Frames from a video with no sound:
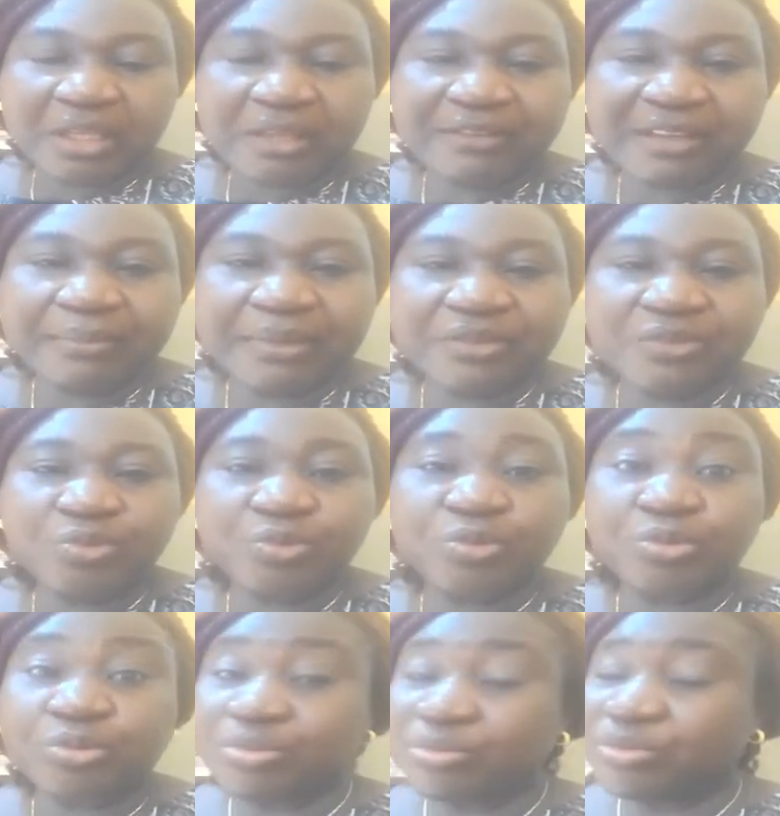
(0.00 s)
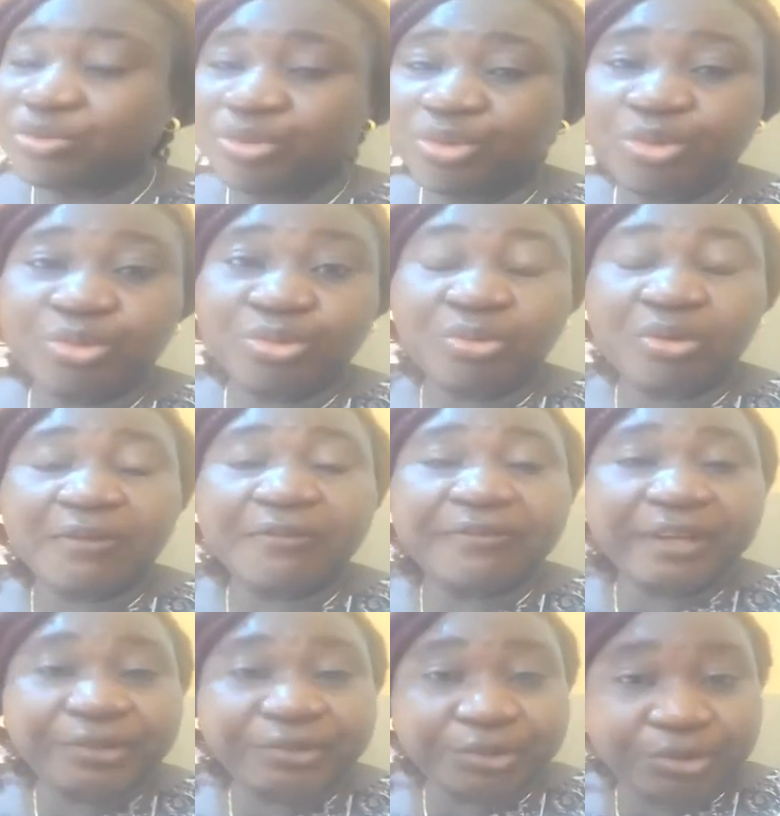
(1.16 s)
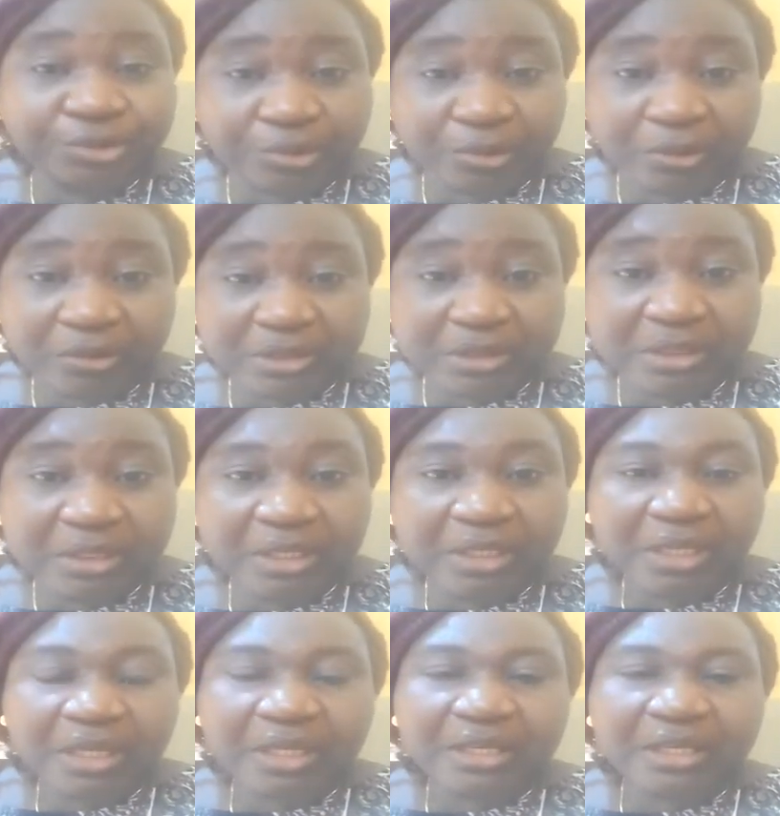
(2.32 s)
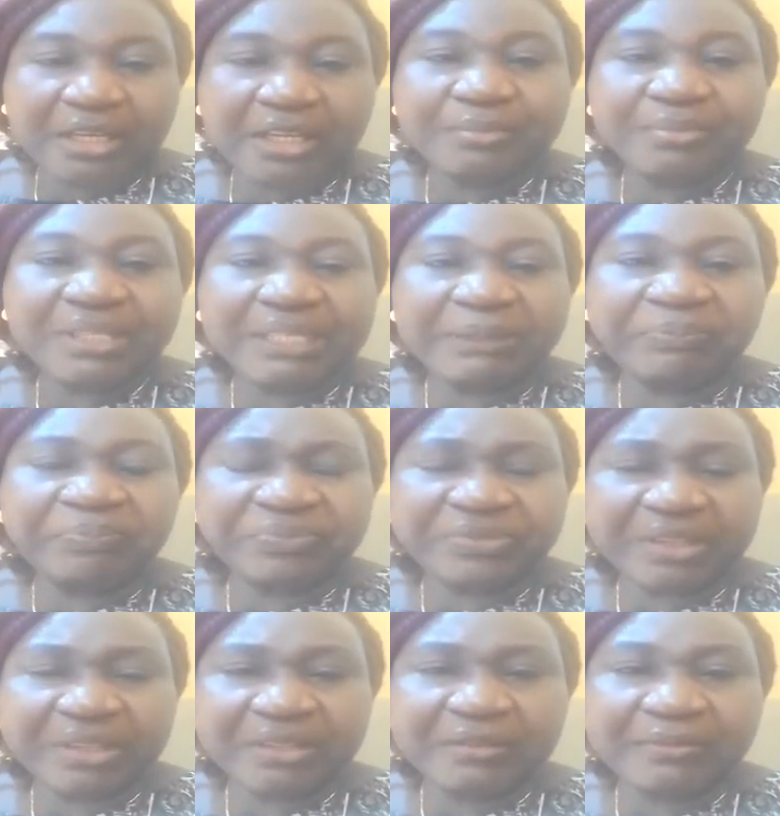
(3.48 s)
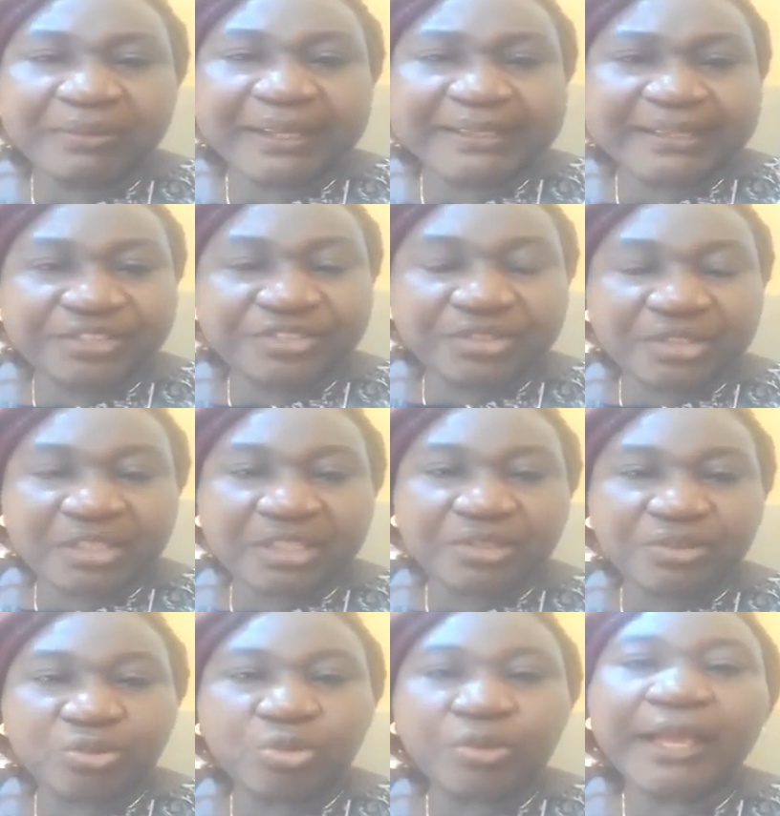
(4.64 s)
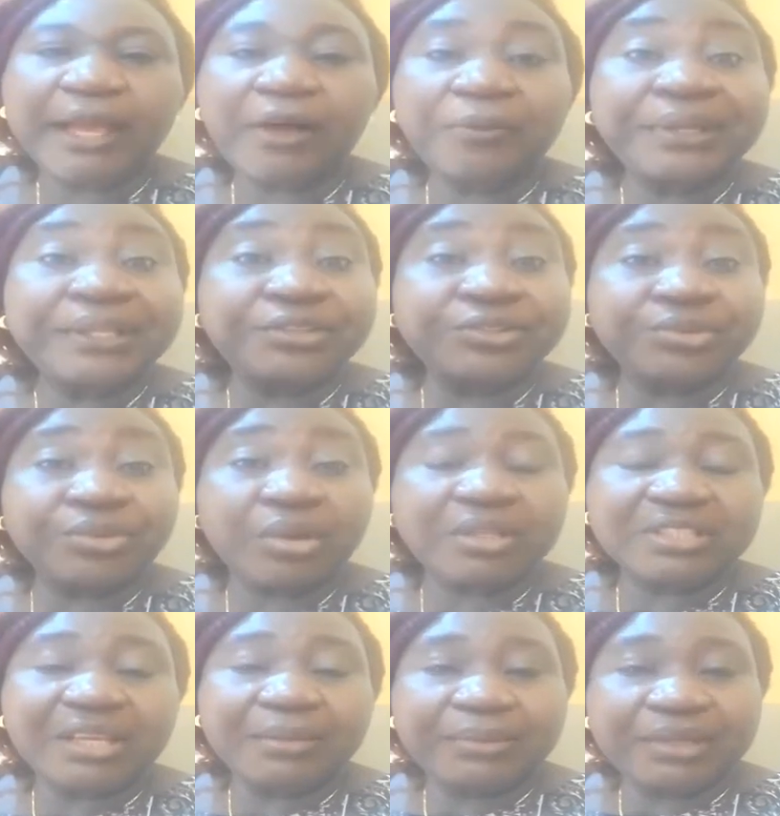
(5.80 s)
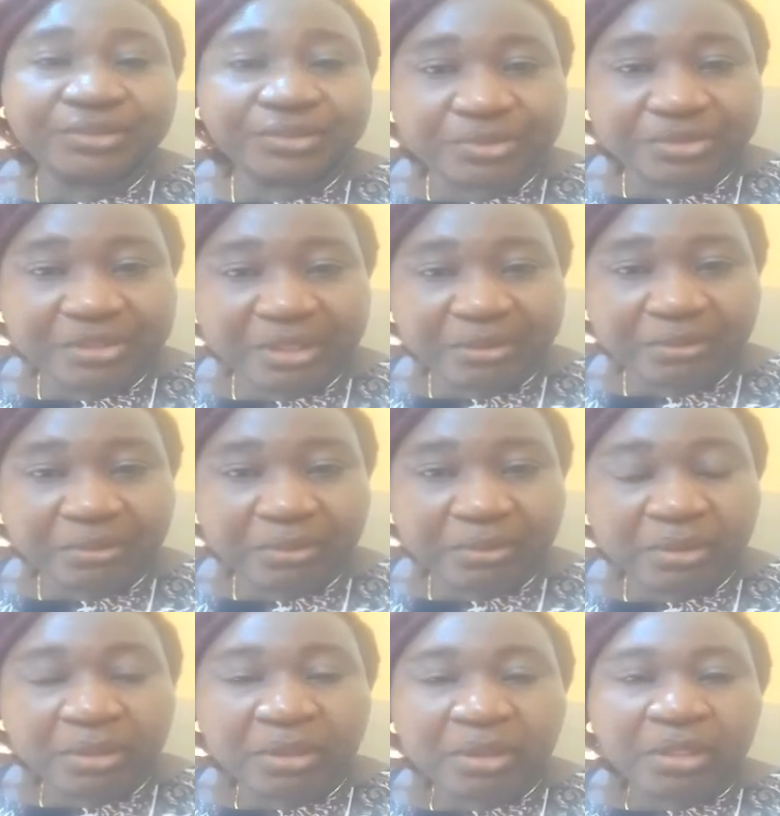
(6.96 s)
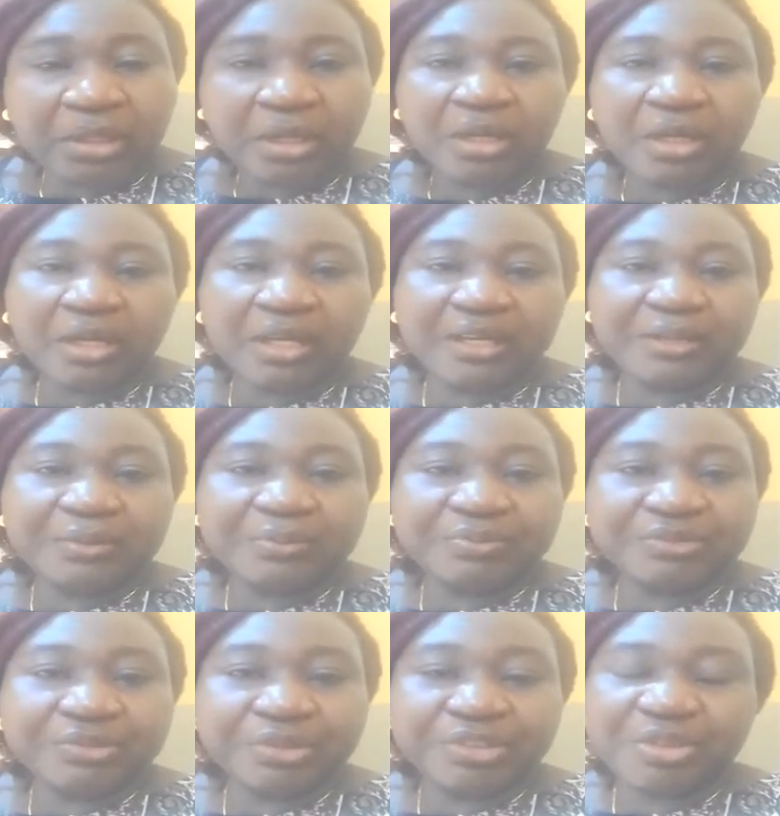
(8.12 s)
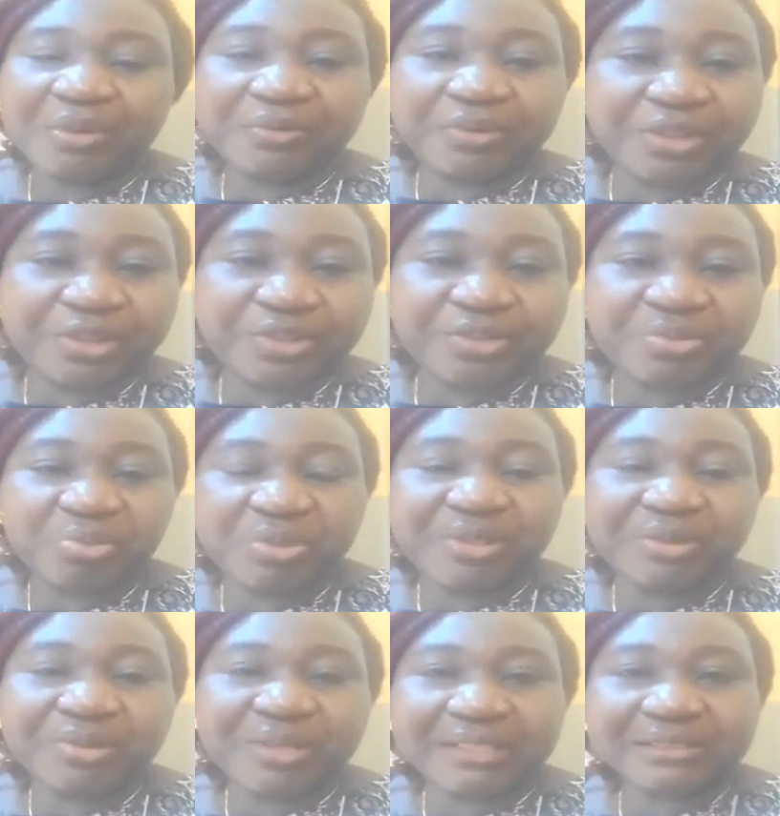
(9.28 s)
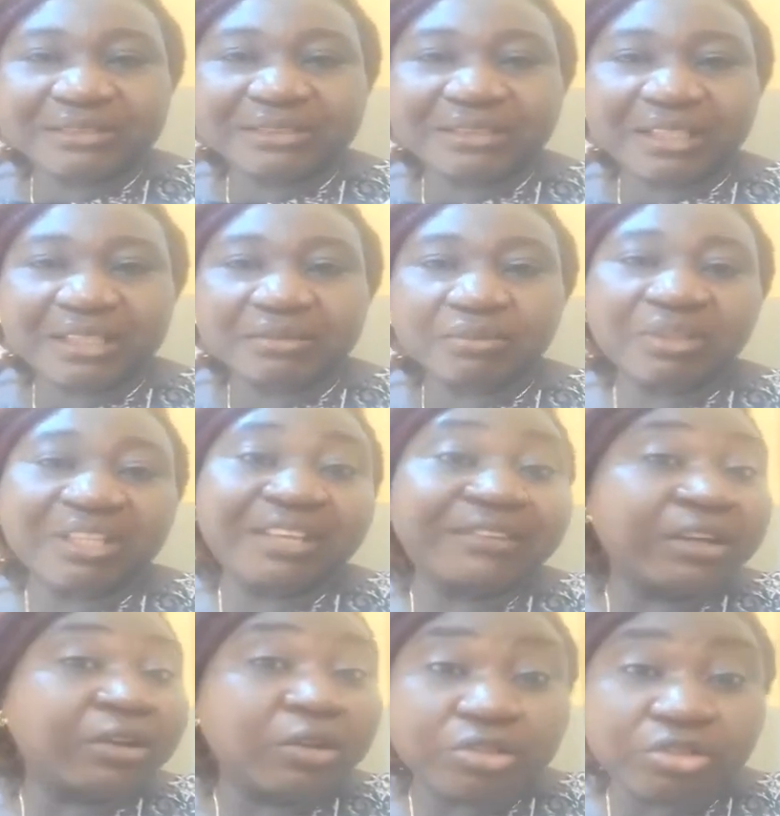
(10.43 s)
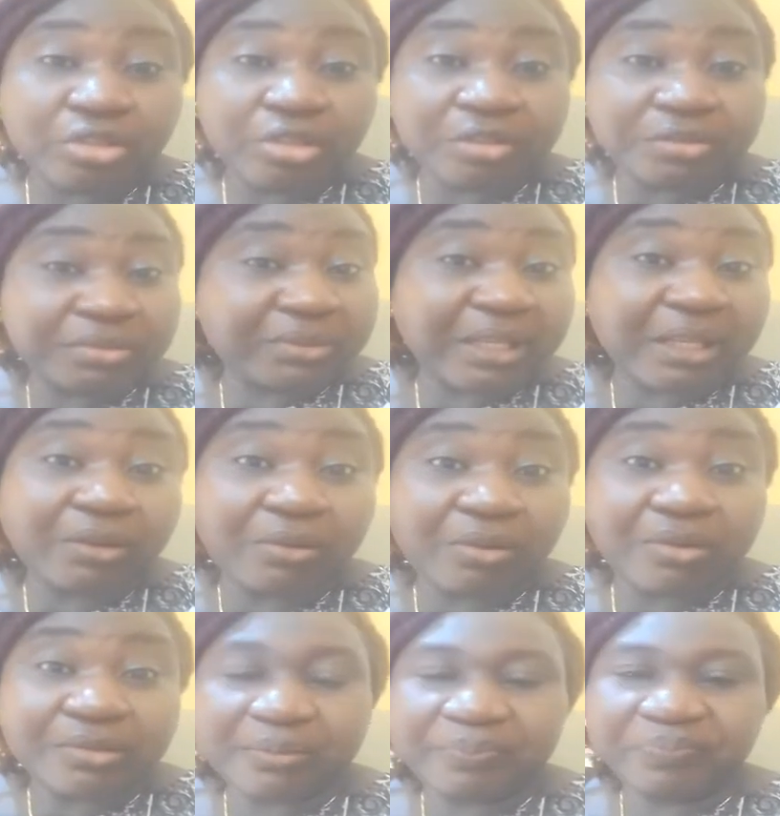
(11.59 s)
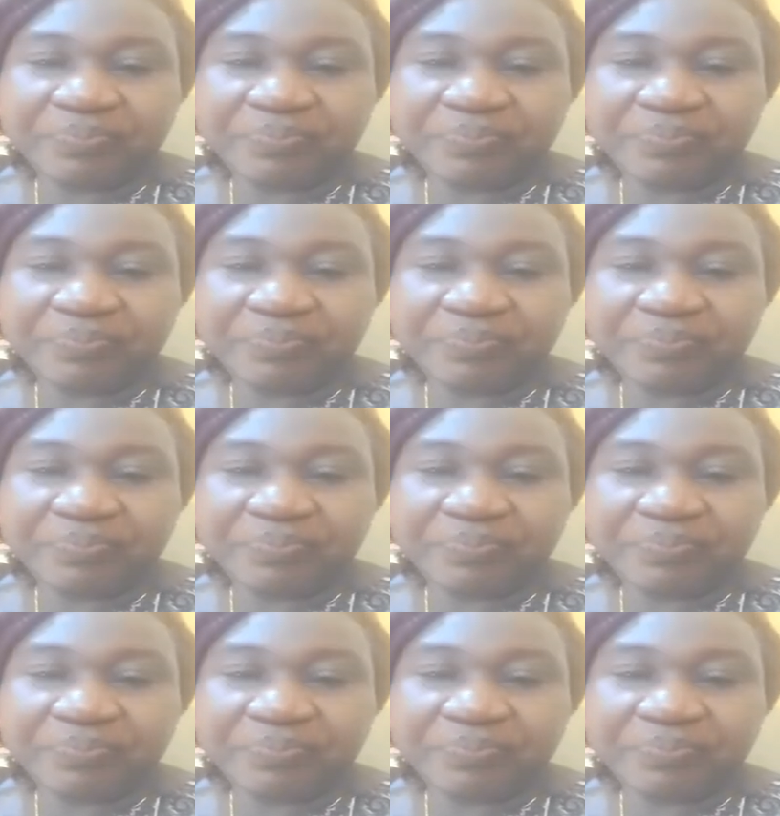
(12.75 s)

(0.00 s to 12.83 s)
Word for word: if I'm meant to do 1,000 trucks, let me divide each day into how many trucks I'm meant to sell um, for some of us, we look at it that whatever God does, thank God.